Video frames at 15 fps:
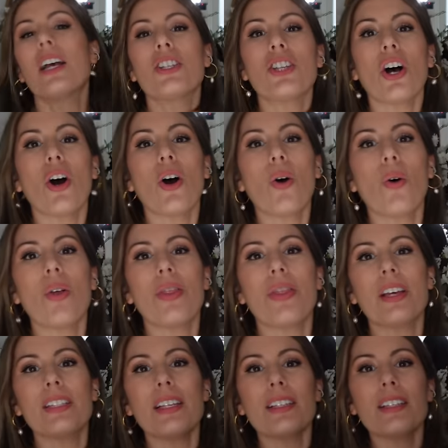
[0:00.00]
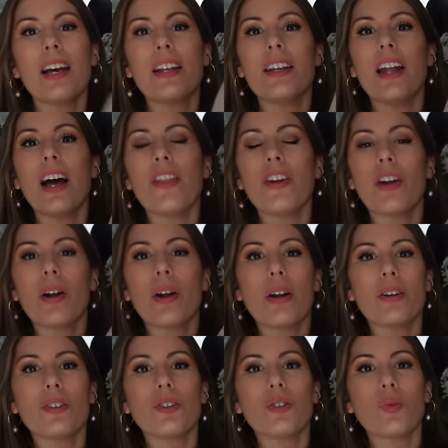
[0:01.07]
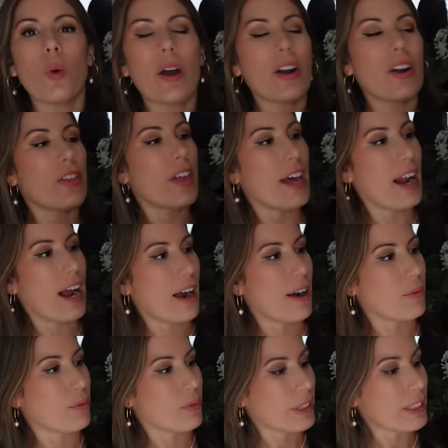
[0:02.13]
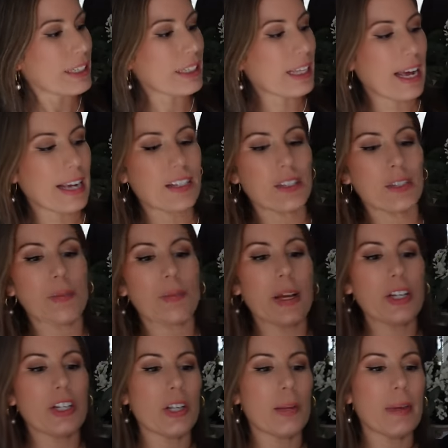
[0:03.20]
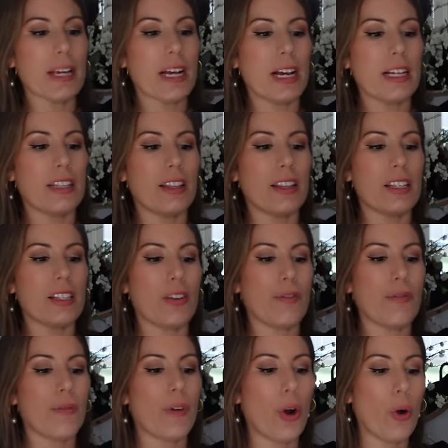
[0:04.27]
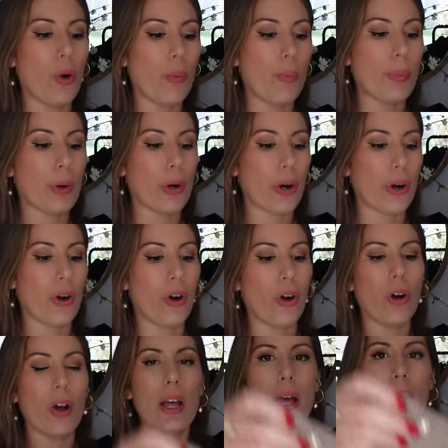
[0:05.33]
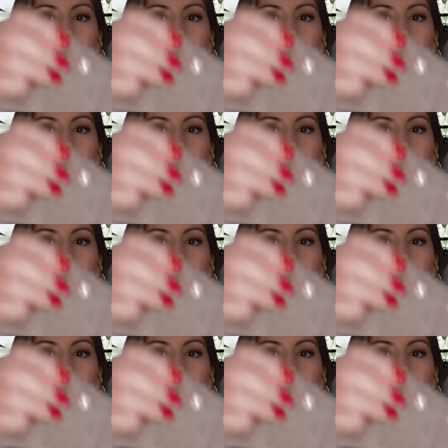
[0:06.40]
So this is another sweater that I really liked, especially because of these faux pearl